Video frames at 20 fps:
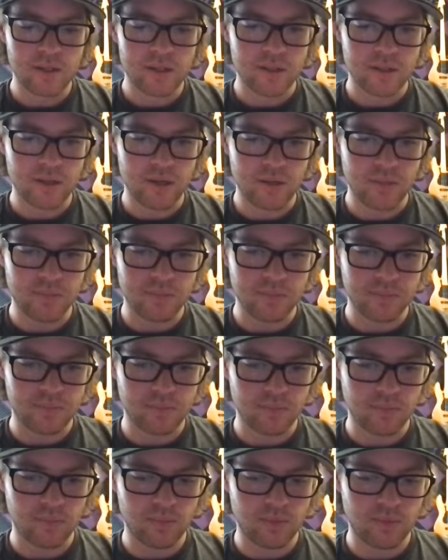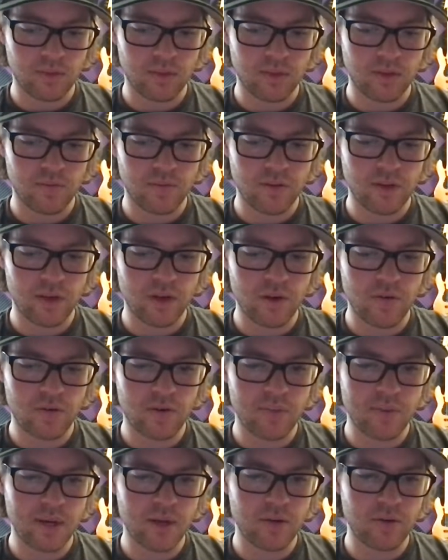So if I go
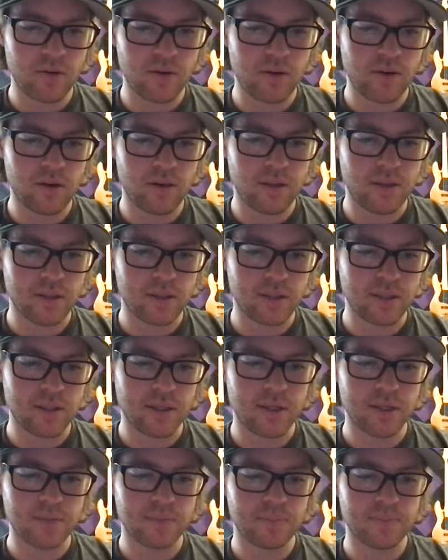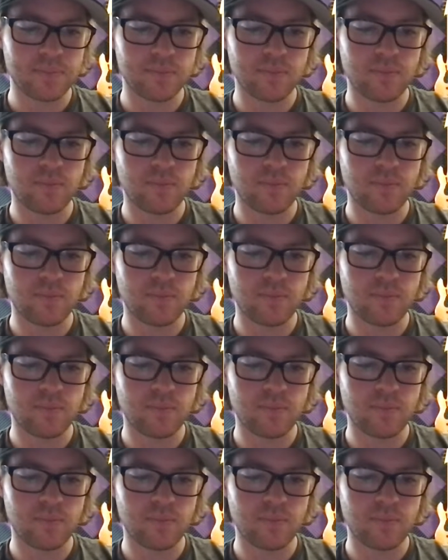over to my Google Authenticator,